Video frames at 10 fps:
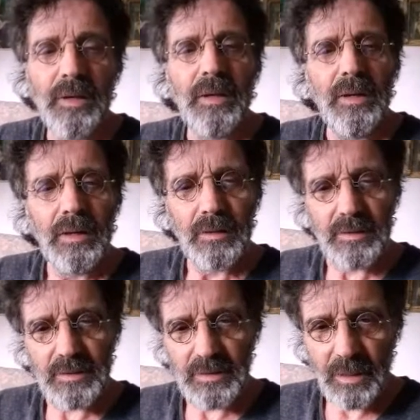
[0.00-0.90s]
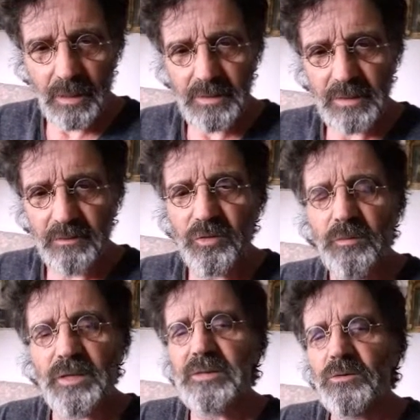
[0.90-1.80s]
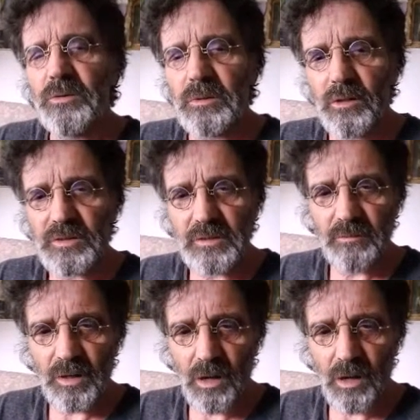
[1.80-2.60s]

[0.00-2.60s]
These are all information from the space.